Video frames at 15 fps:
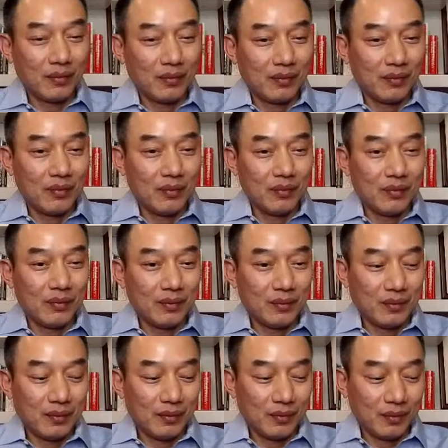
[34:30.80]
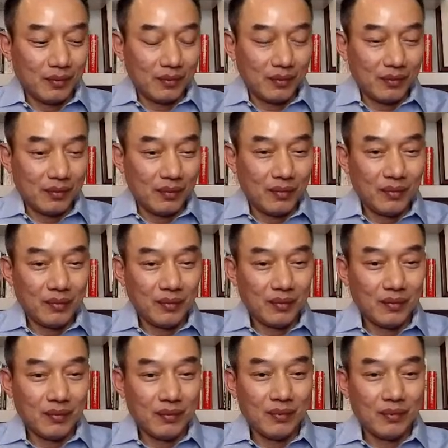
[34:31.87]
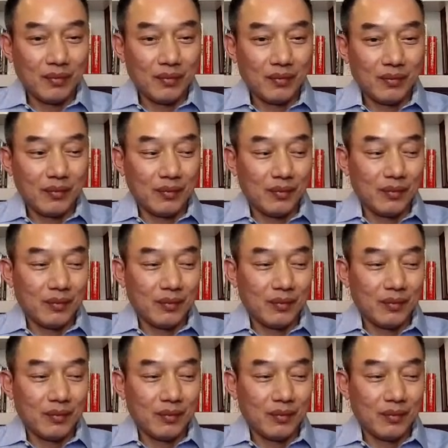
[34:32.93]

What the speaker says: (not speaking)